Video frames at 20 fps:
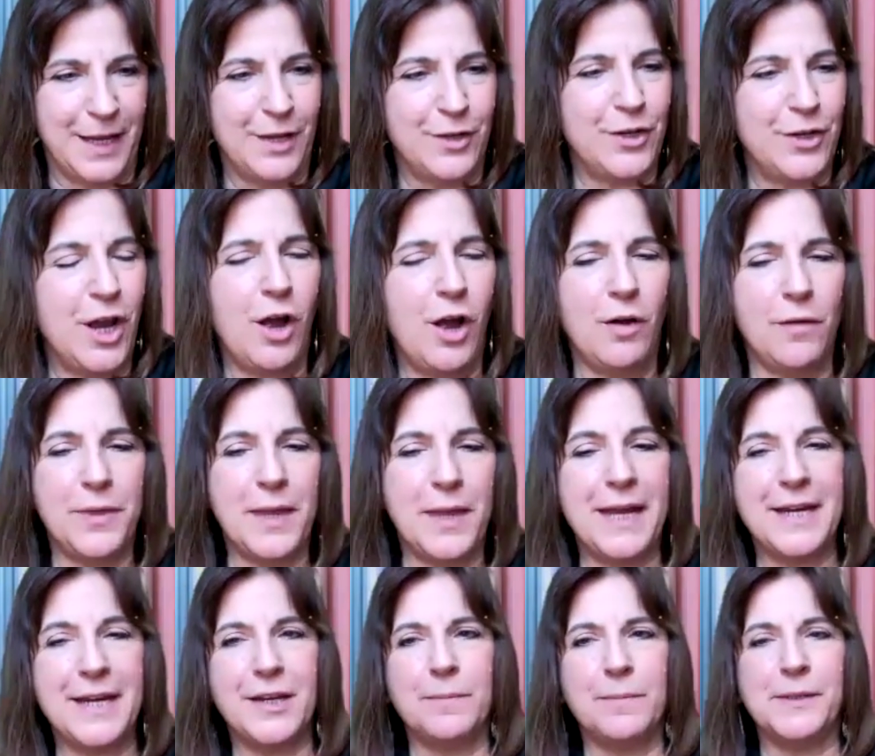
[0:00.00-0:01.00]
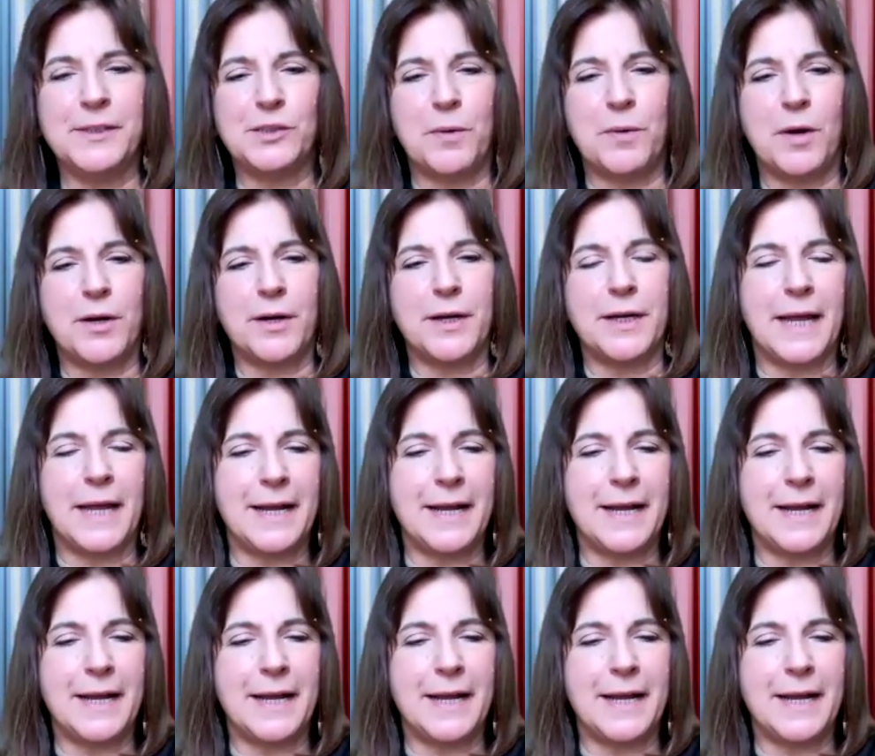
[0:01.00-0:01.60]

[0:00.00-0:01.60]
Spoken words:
No, thank you, Miss Margaret.